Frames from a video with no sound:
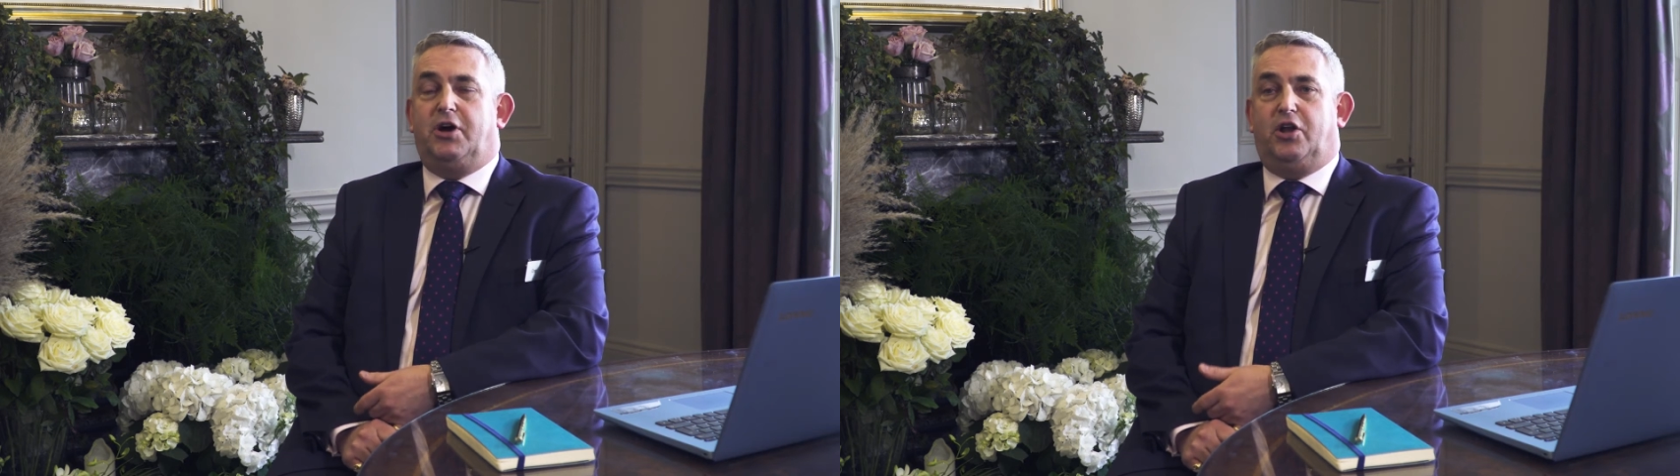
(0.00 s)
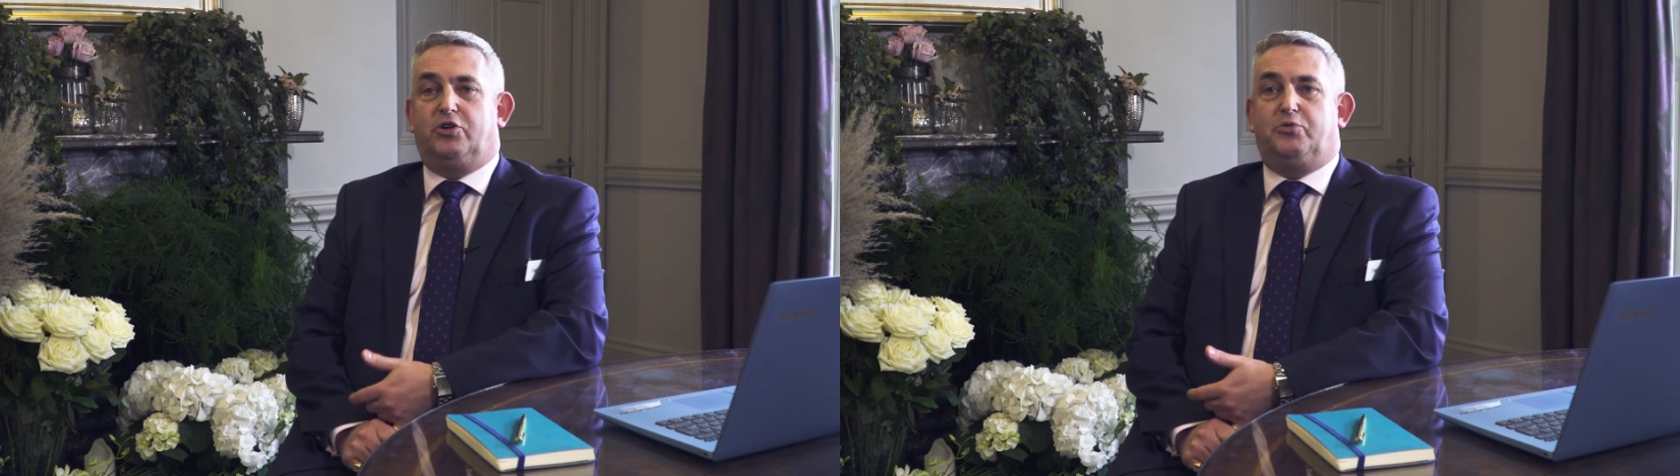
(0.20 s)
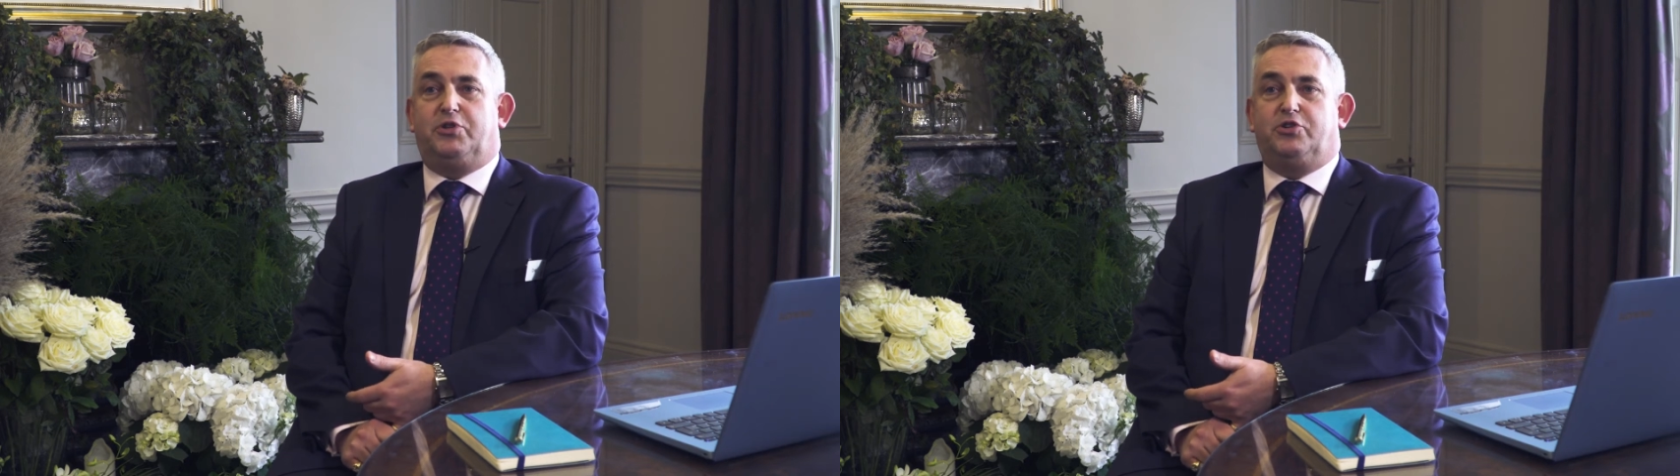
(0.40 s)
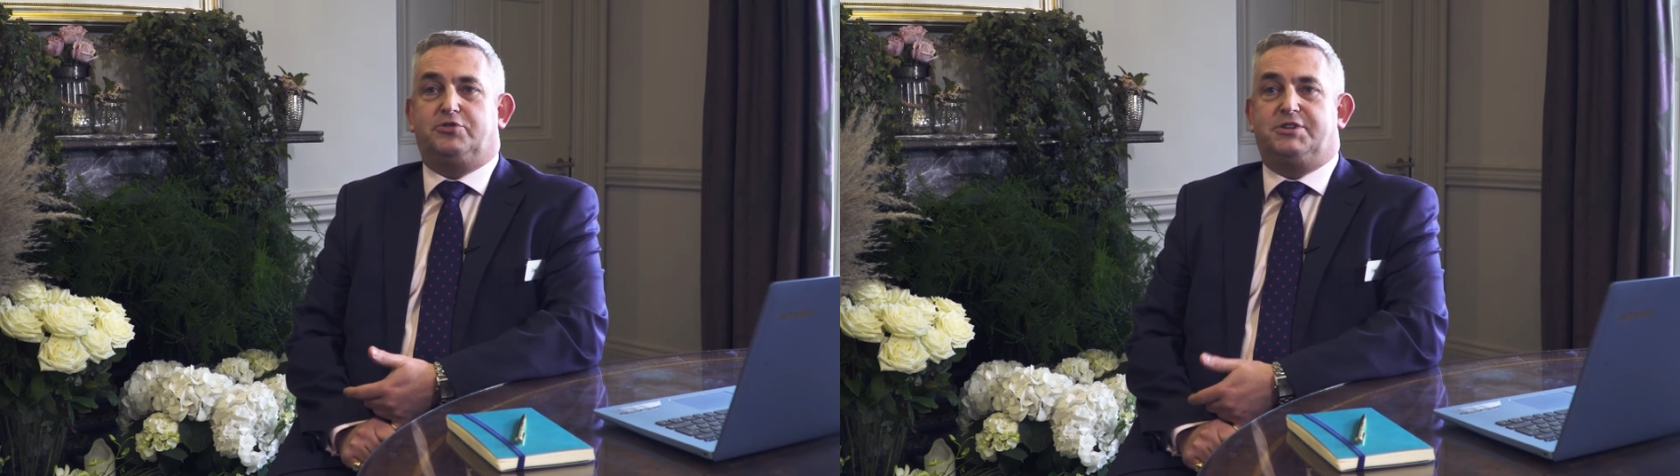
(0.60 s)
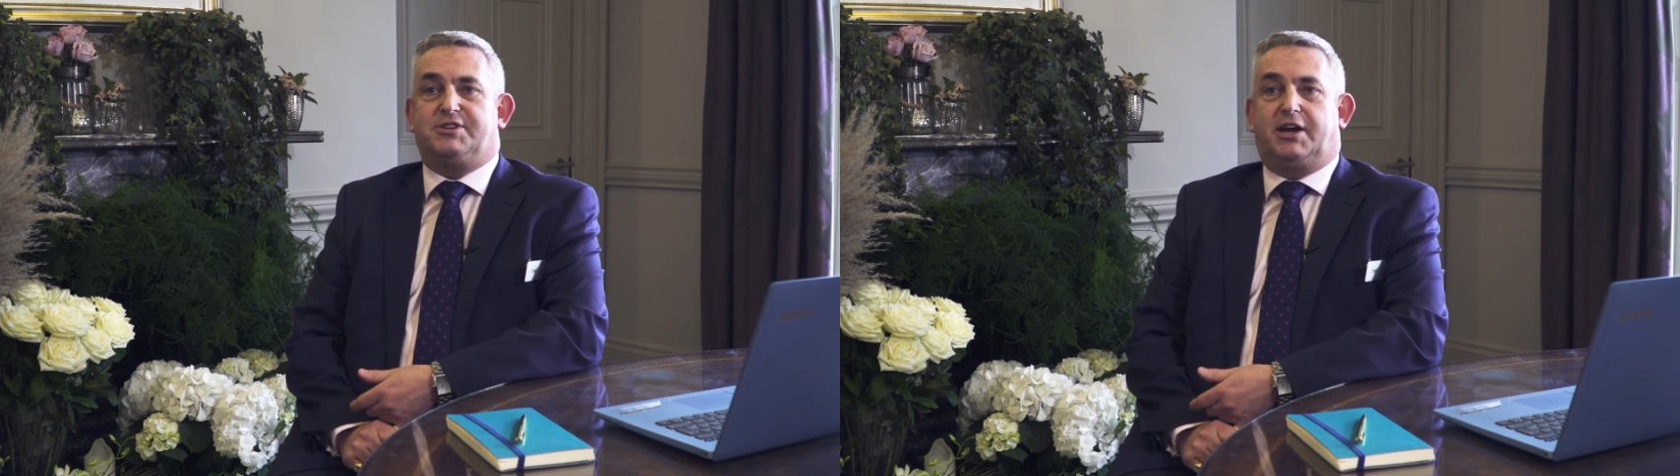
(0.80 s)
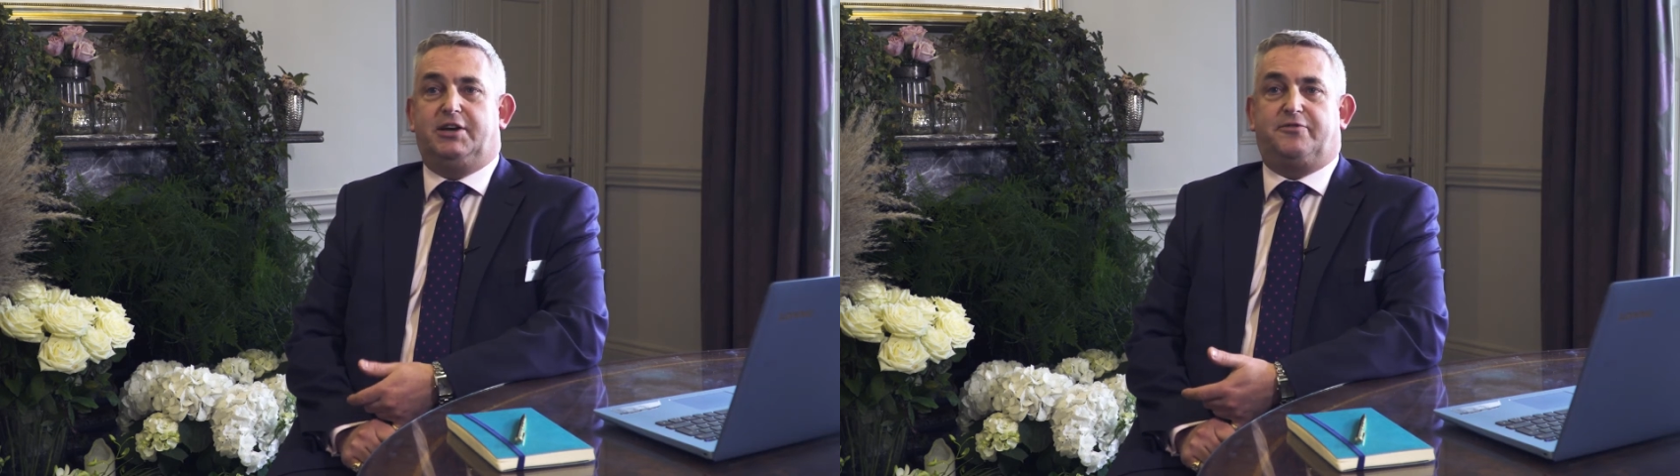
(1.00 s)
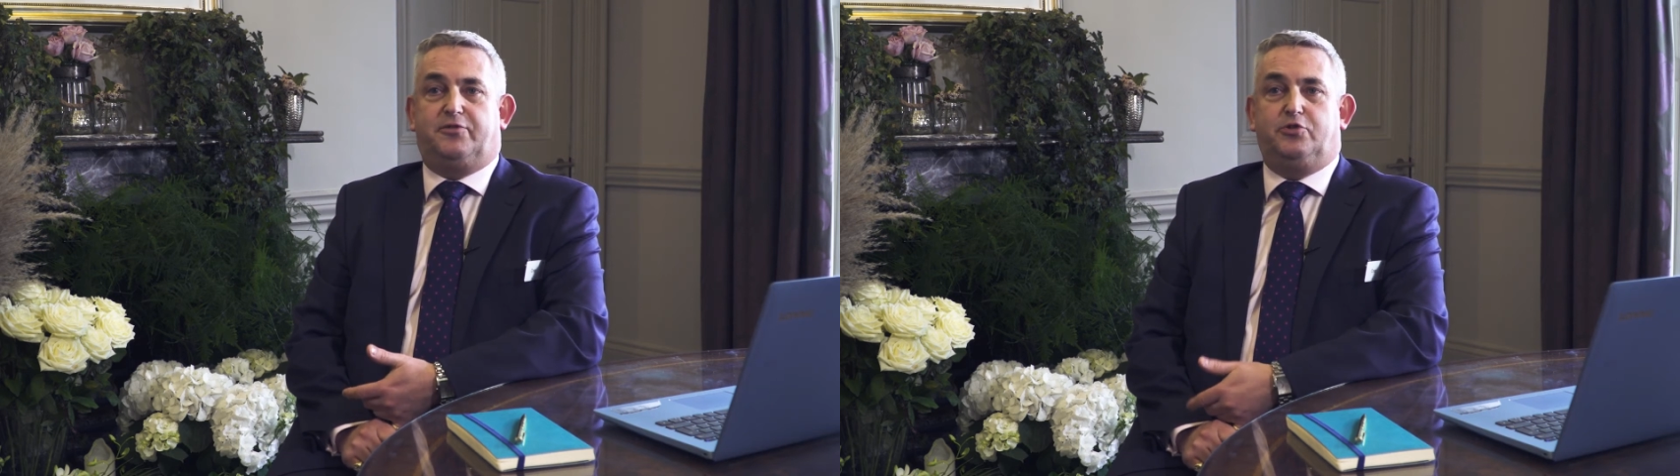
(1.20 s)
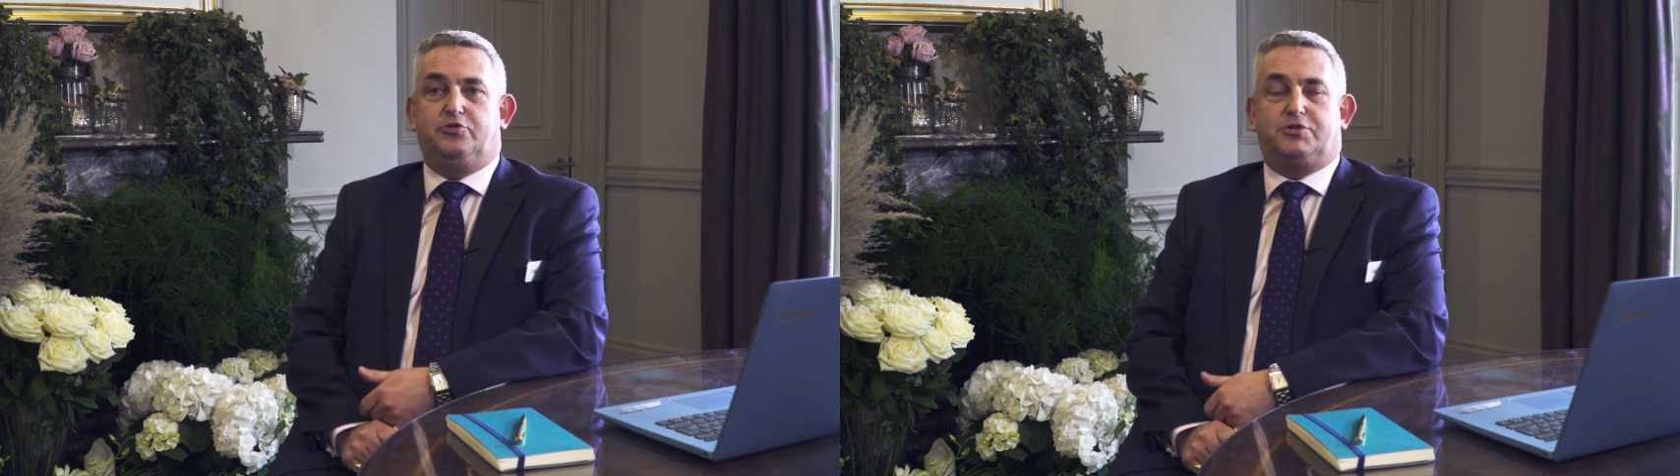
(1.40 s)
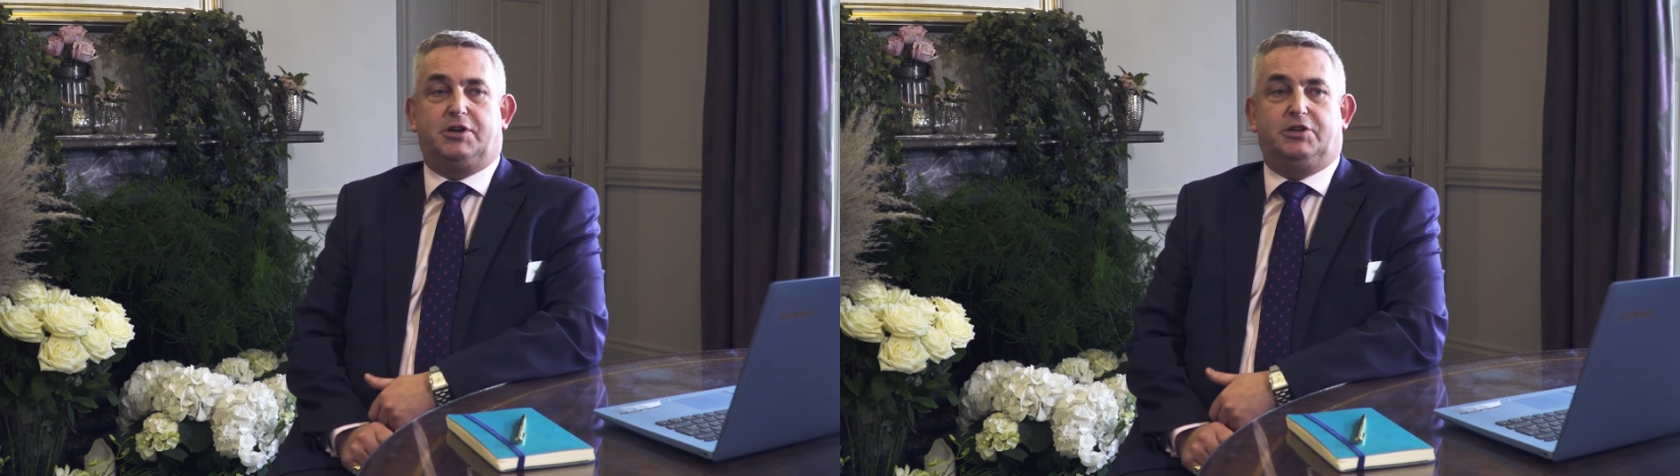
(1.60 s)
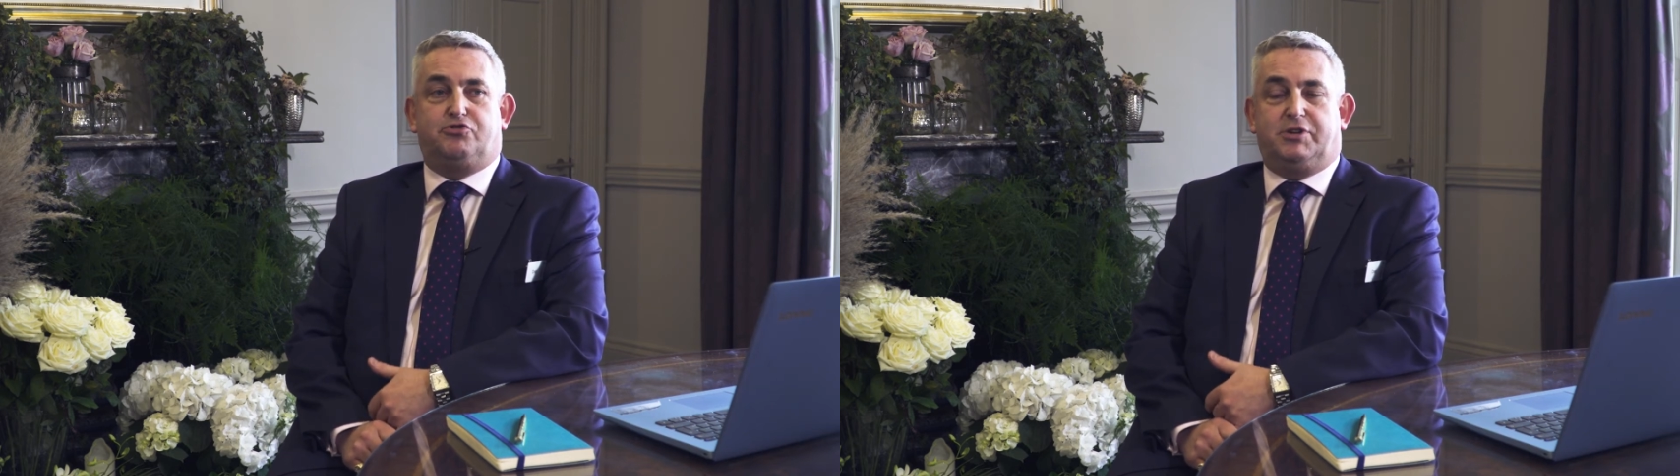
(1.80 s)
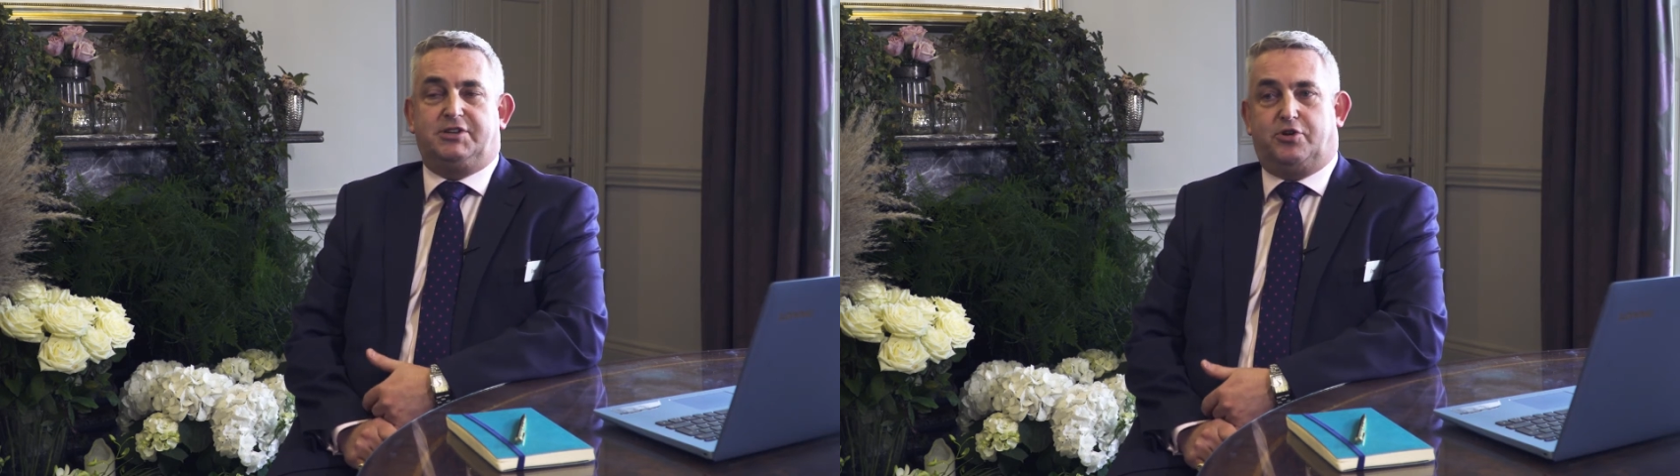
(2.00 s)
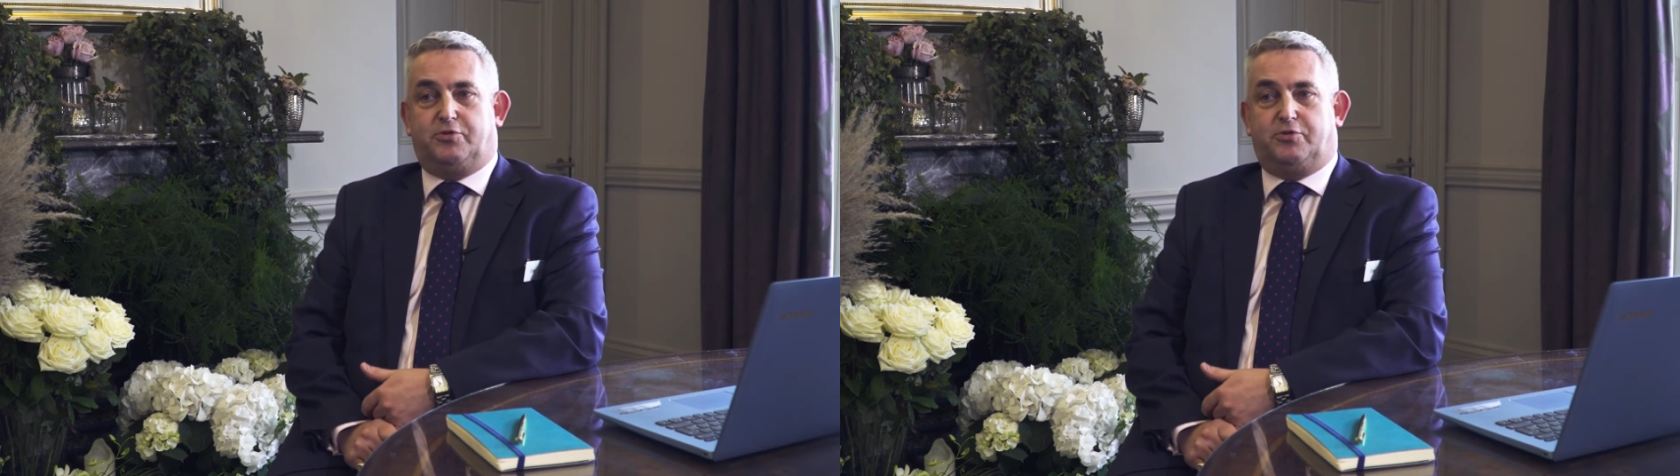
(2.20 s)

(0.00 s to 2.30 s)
along with your desired food and drinks